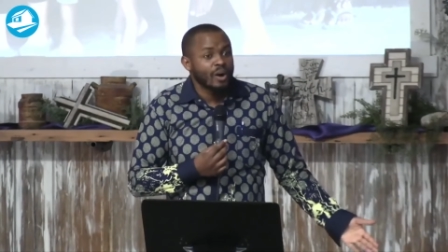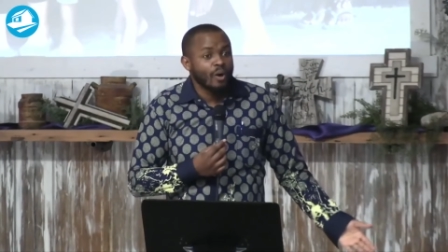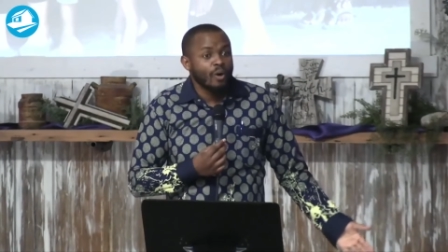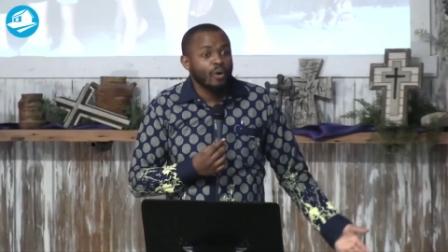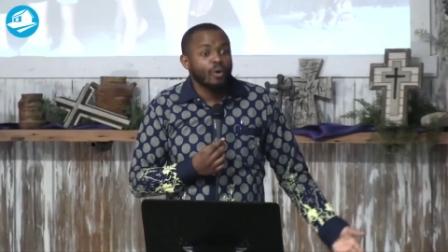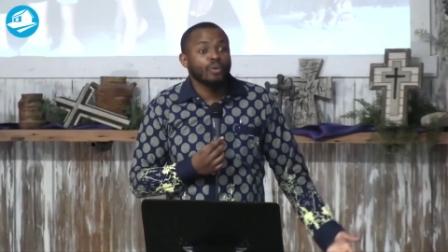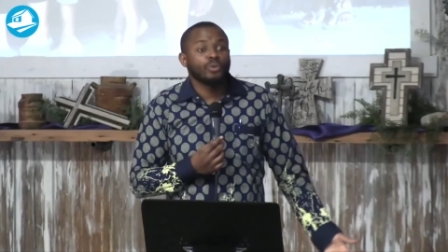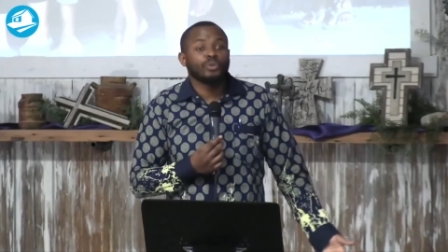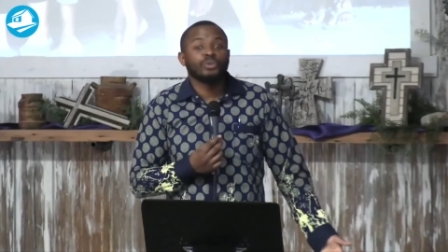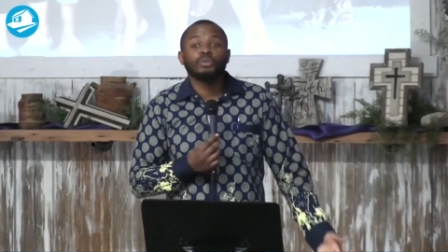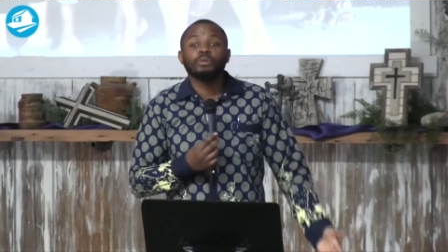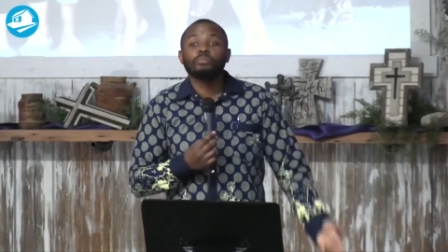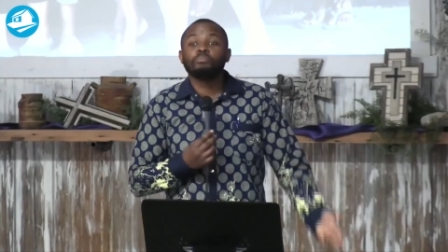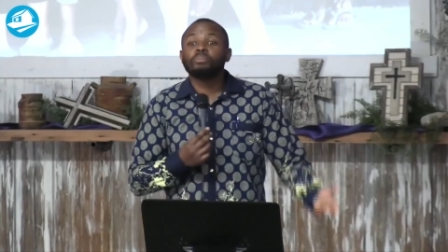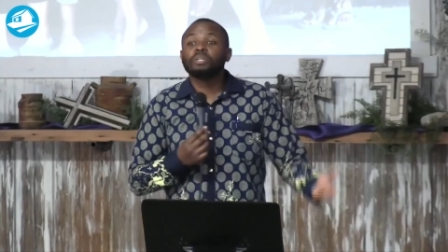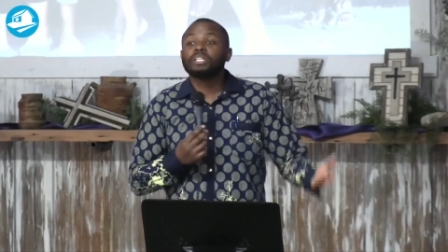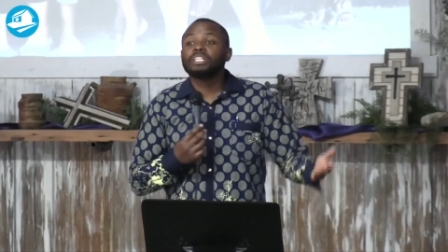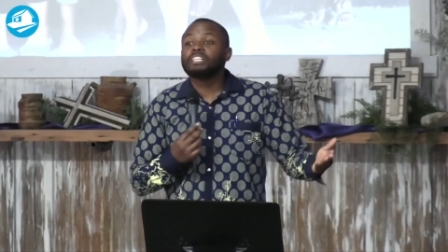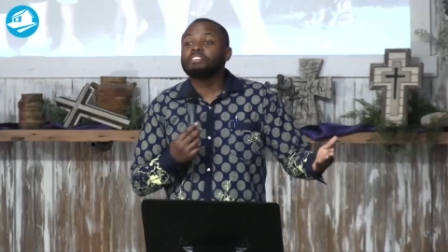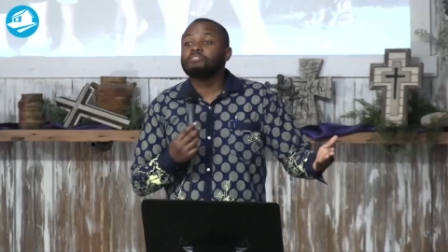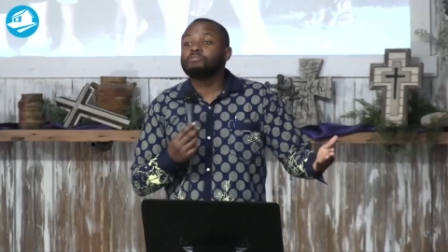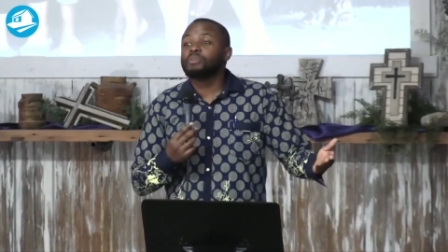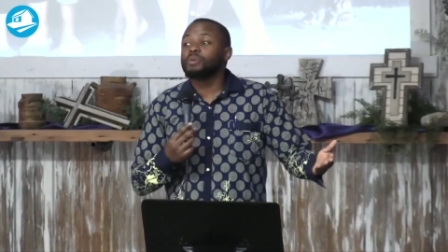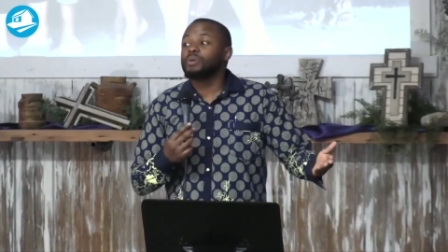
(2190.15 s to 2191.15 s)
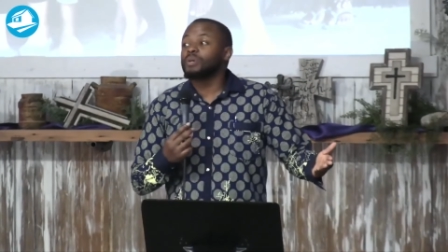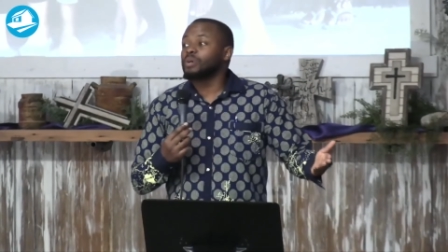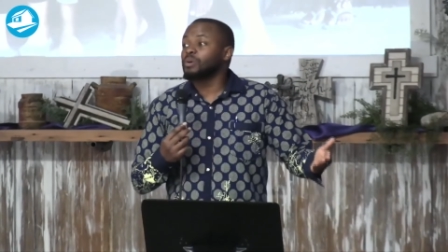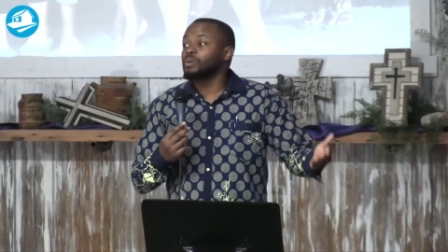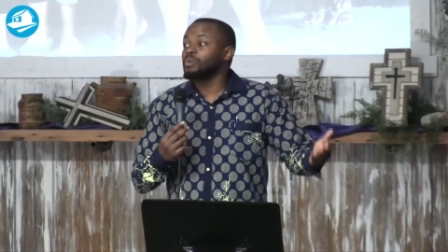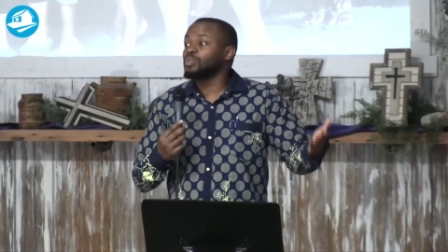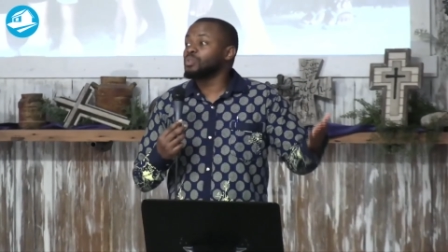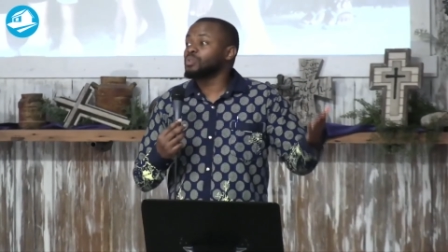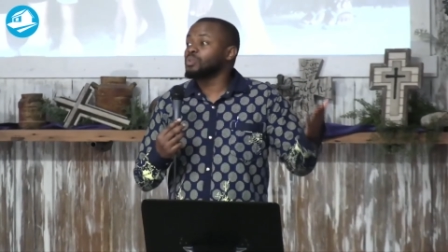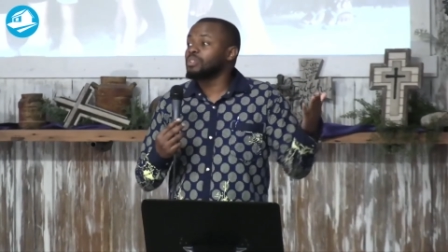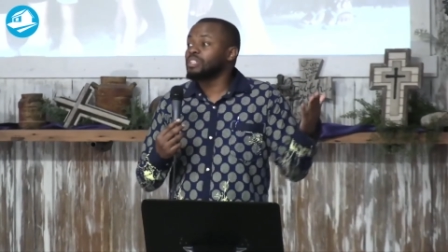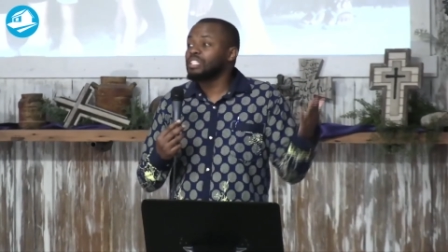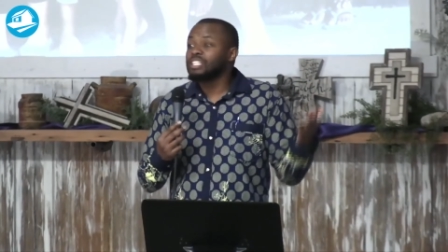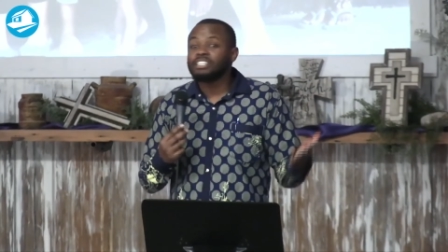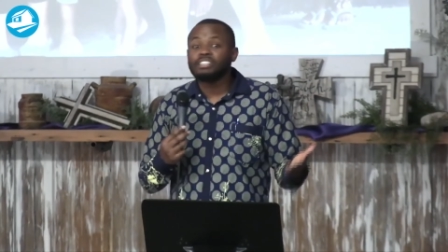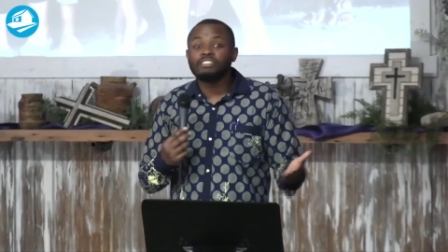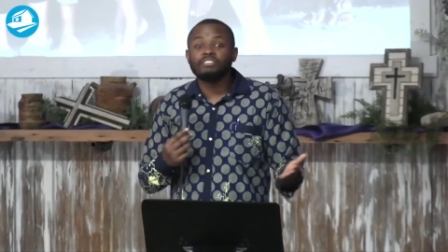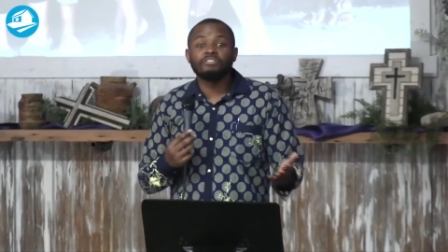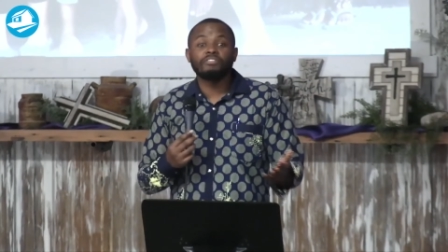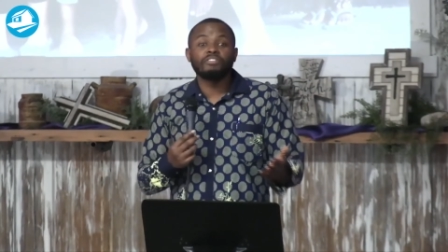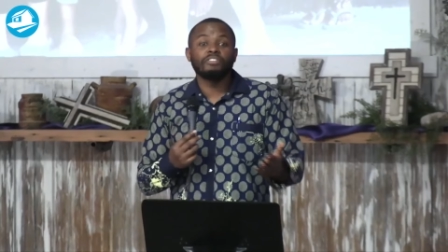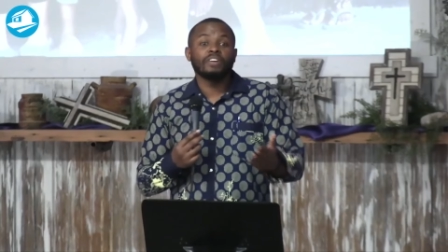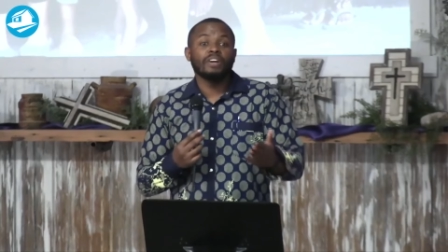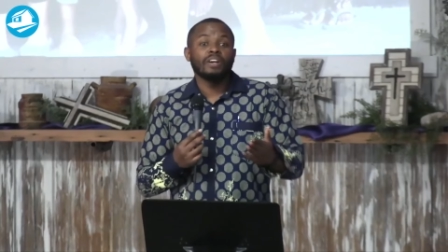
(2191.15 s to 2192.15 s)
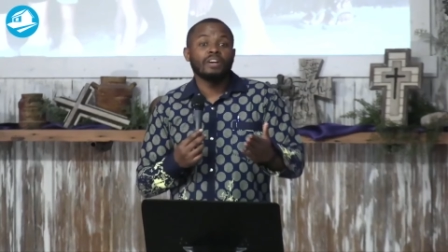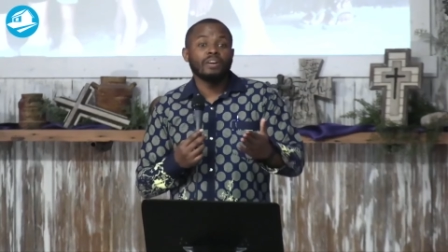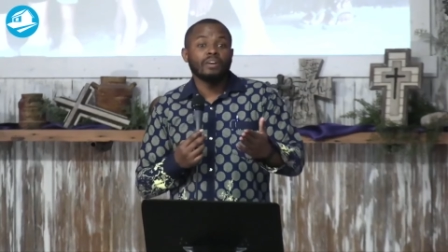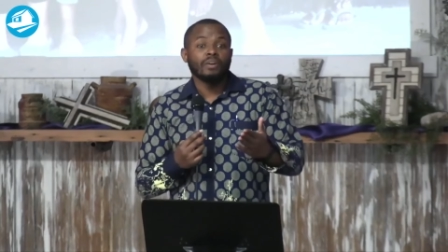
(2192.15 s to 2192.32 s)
Oh, you believe we are going to live